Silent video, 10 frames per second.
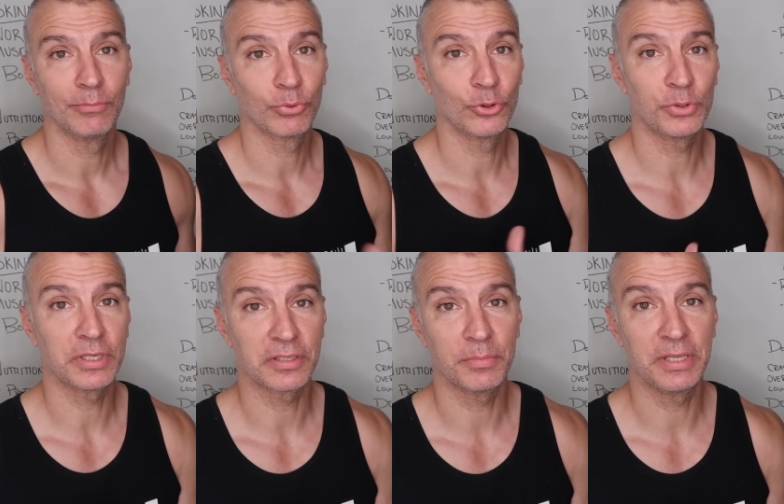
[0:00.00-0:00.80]

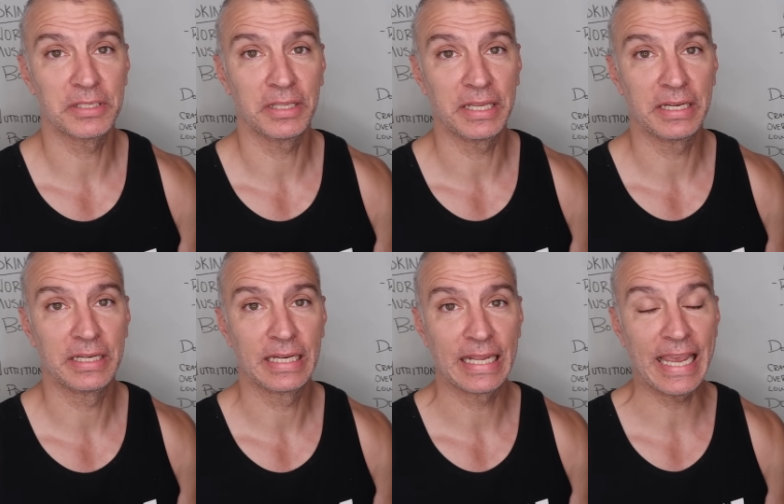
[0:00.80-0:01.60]
producing some
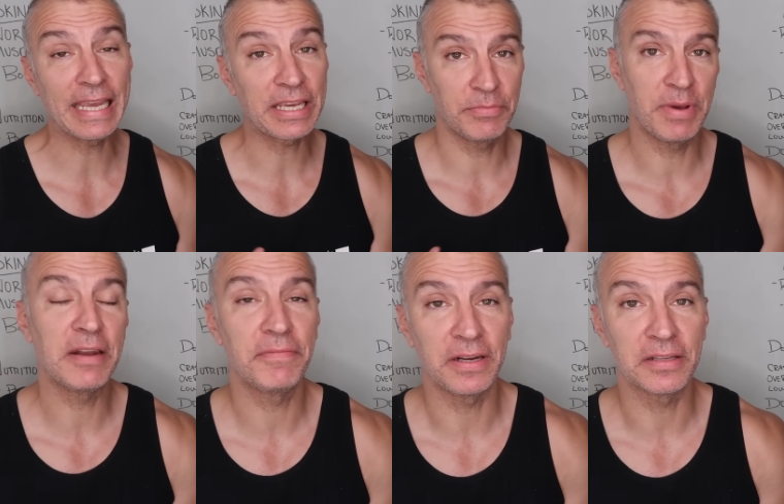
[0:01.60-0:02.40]
insulin, it can
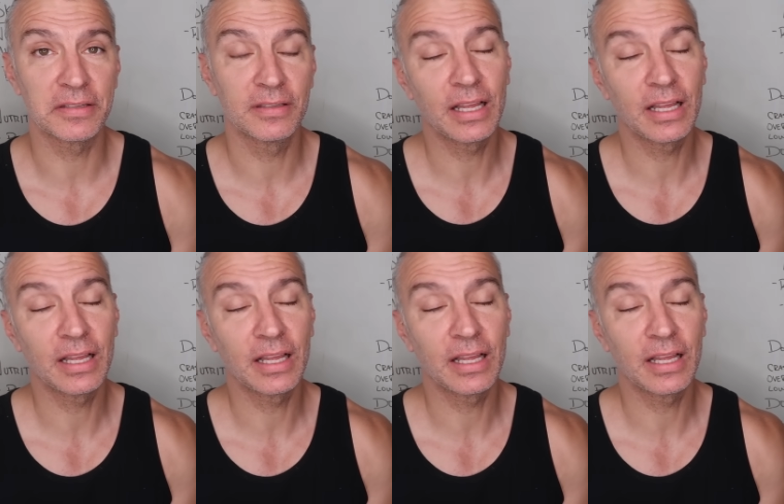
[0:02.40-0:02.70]
benefit us.